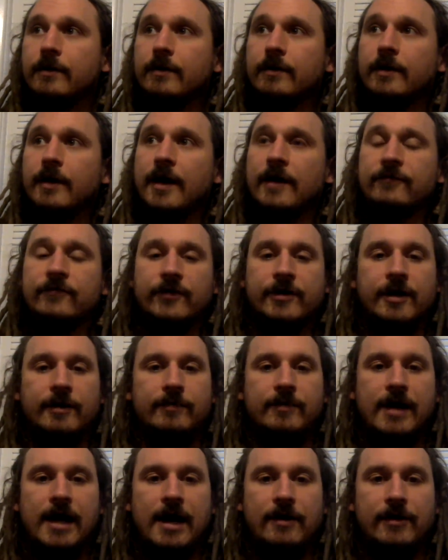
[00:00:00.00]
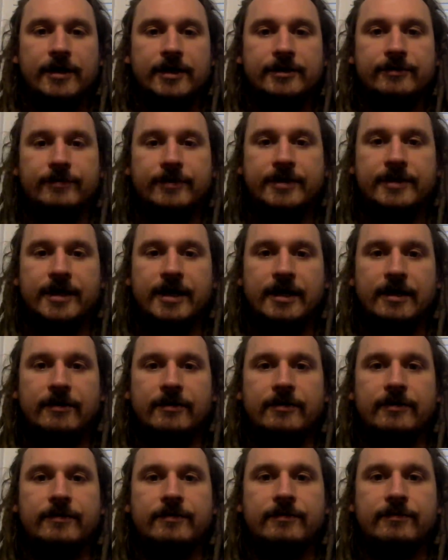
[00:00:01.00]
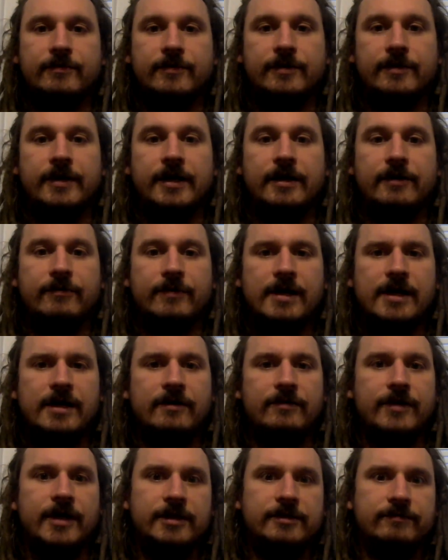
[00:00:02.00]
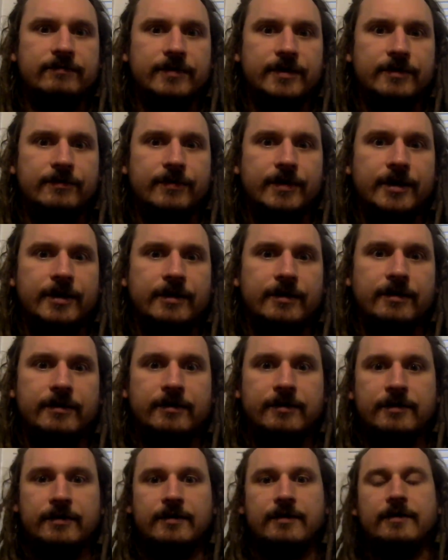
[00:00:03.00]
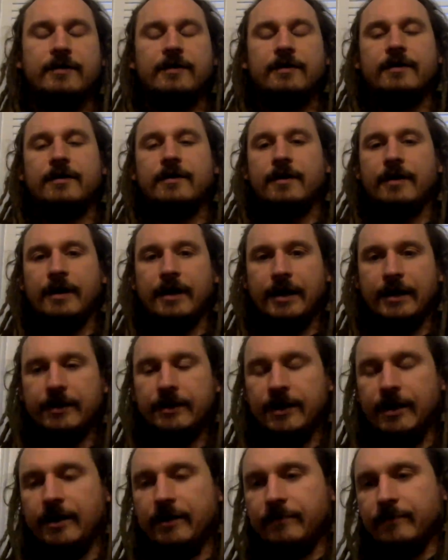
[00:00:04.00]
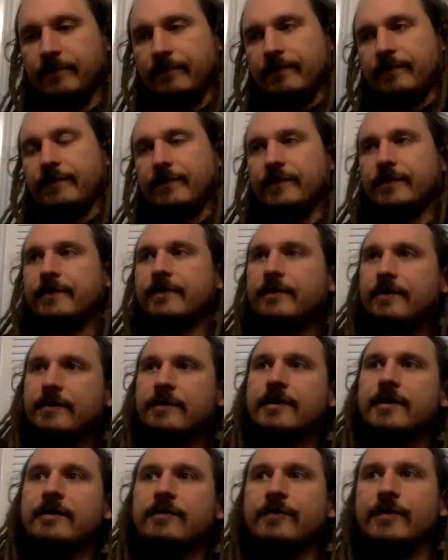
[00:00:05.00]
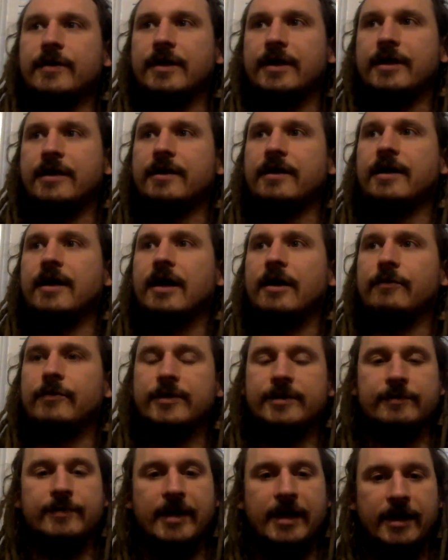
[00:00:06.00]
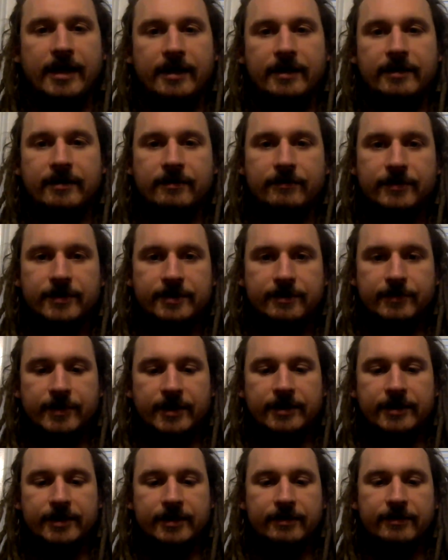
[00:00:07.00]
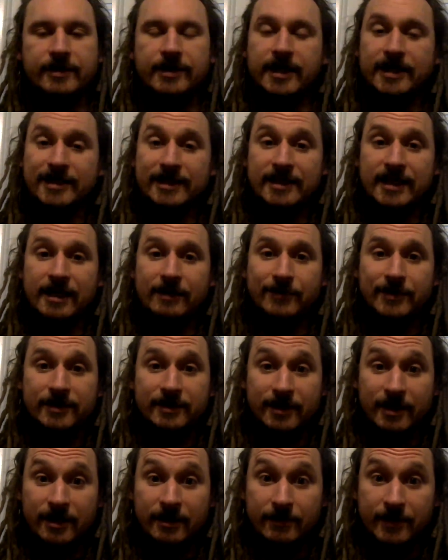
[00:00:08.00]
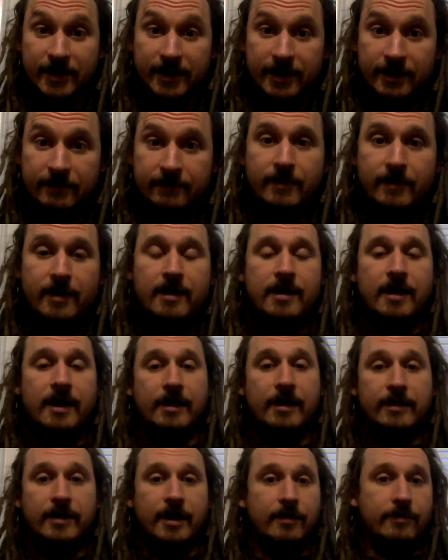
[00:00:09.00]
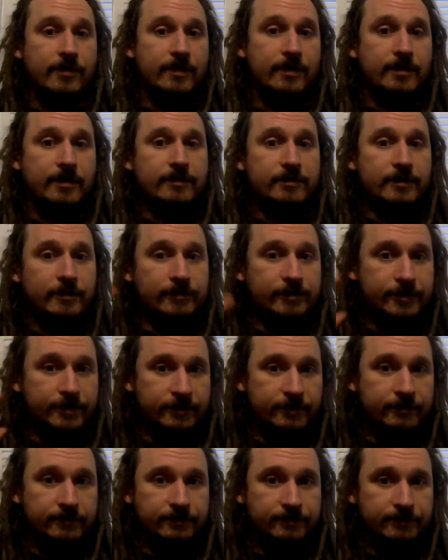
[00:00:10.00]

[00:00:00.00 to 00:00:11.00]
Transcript: After a couple hours, we kind of were like, wow, that's really weird. And then we went to bed, and it wasn't a big deal. The next day, we saw them again, and they were closer.